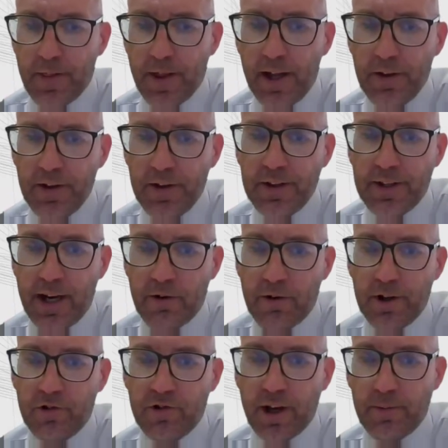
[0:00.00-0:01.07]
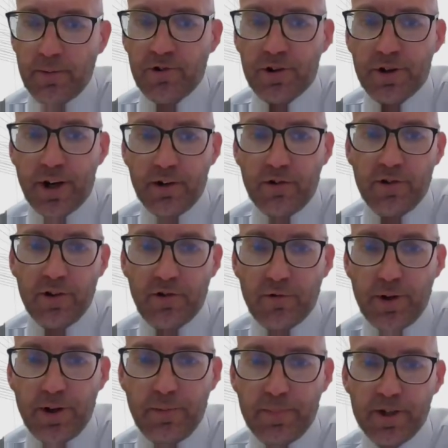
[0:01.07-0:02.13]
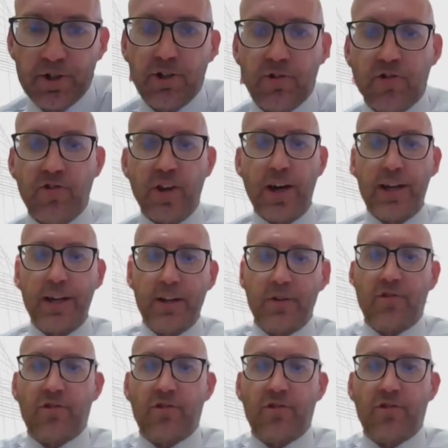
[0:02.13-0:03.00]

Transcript: They're handed down in times of crisis when the budget's tight